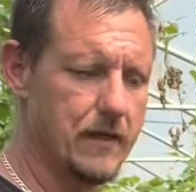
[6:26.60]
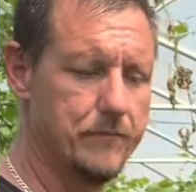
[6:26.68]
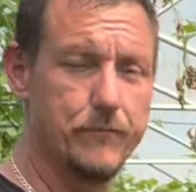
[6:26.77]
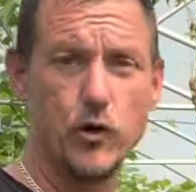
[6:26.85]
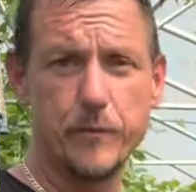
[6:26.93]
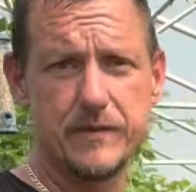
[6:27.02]

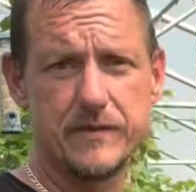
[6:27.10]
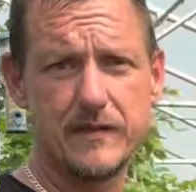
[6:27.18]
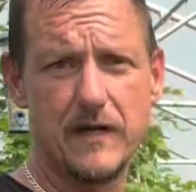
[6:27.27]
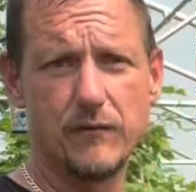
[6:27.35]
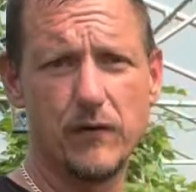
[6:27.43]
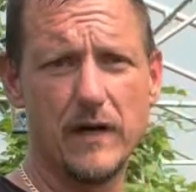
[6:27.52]
poop and
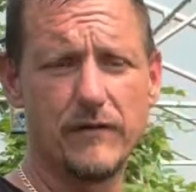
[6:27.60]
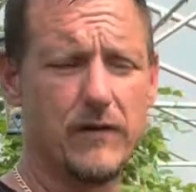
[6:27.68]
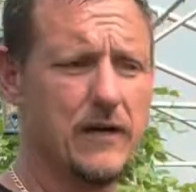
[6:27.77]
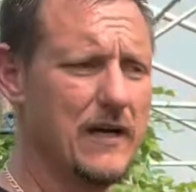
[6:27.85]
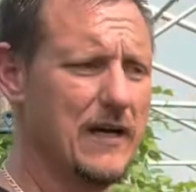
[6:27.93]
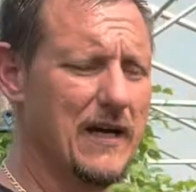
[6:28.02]
stuff, whatever.
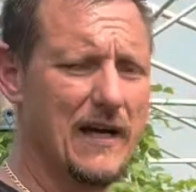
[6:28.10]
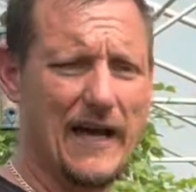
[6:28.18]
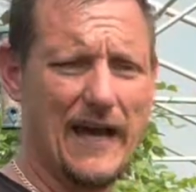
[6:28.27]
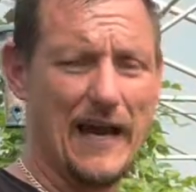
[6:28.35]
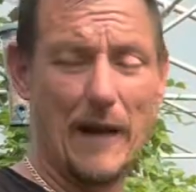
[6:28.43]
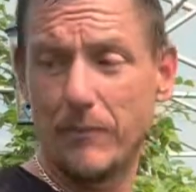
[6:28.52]

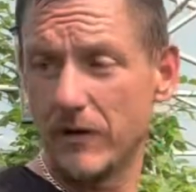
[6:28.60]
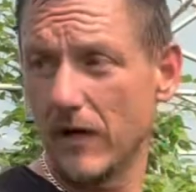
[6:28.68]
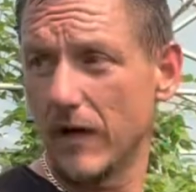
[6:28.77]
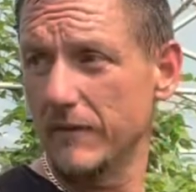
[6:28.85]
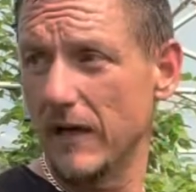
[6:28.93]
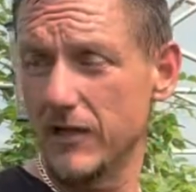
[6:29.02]
And I put it
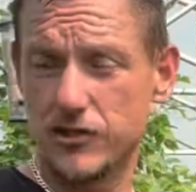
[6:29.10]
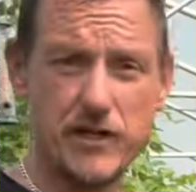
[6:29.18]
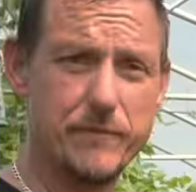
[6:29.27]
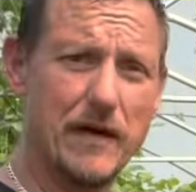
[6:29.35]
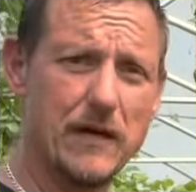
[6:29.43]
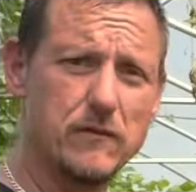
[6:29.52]
on sheet
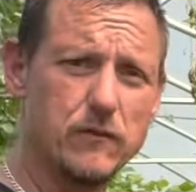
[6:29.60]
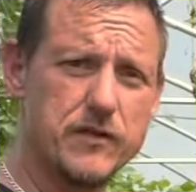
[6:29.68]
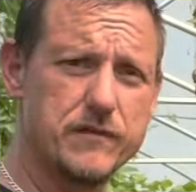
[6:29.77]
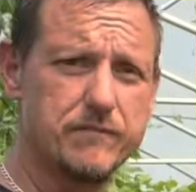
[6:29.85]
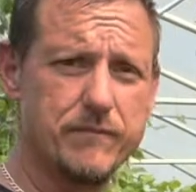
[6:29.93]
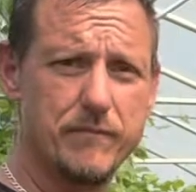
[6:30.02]
metal, which
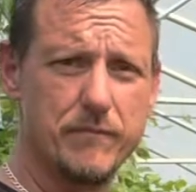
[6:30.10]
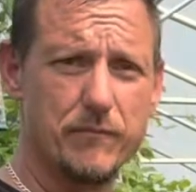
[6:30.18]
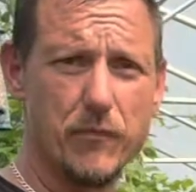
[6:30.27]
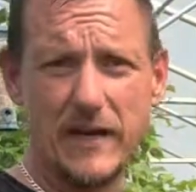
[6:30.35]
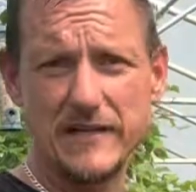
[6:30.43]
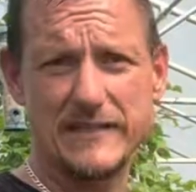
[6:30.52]

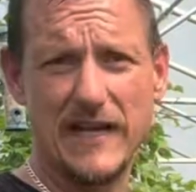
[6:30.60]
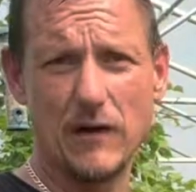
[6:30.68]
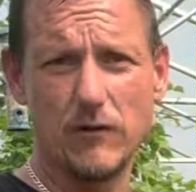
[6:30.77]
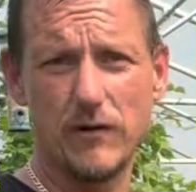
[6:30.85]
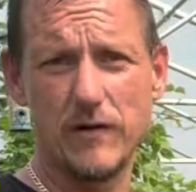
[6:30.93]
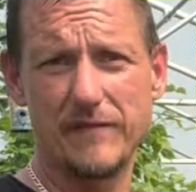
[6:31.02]
breaks it down
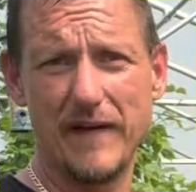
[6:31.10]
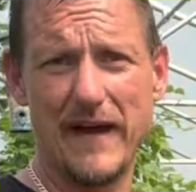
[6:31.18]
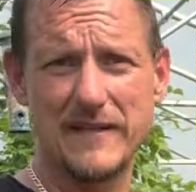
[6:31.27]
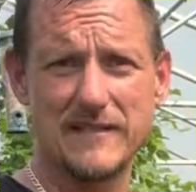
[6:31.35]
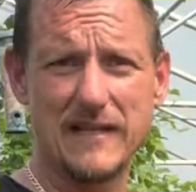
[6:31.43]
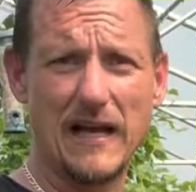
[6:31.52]
really, really
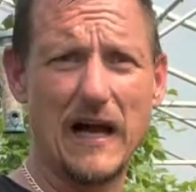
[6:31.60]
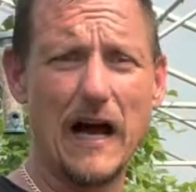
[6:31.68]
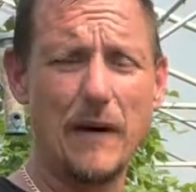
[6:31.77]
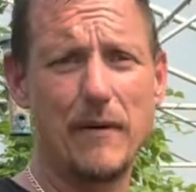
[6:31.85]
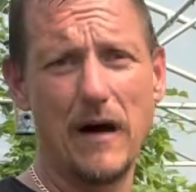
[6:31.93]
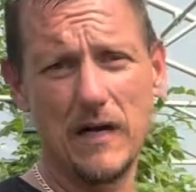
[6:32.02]
fast. It's like a
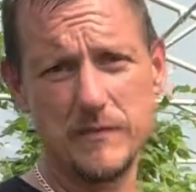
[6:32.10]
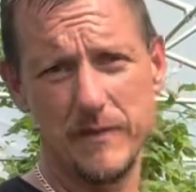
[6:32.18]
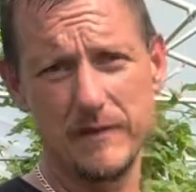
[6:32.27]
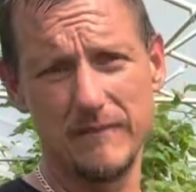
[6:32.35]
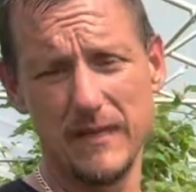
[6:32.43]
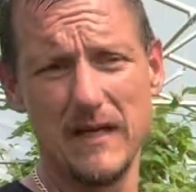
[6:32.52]
hot box, but
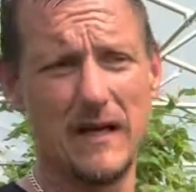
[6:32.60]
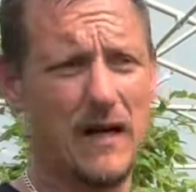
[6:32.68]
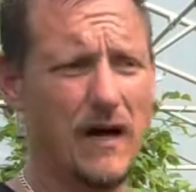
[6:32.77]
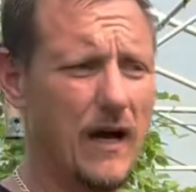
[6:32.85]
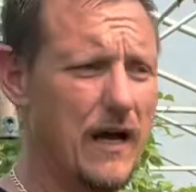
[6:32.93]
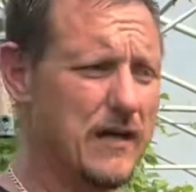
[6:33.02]

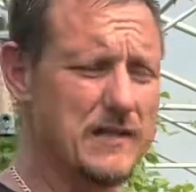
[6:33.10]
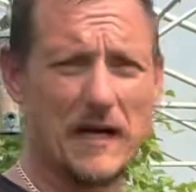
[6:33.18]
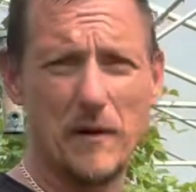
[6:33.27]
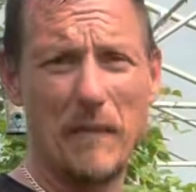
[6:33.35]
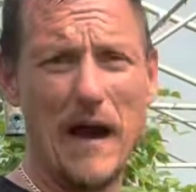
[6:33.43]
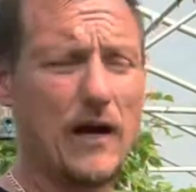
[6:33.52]
it's like a
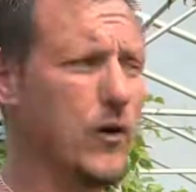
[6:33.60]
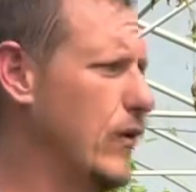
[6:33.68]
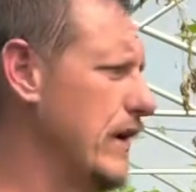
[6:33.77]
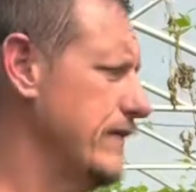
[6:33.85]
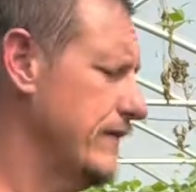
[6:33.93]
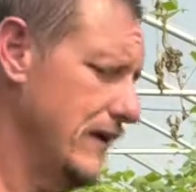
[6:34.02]

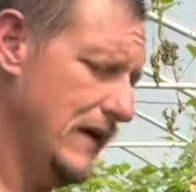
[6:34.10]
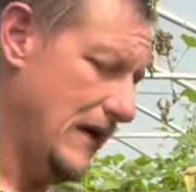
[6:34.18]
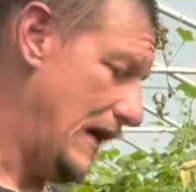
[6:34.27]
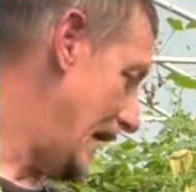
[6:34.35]
microwave. I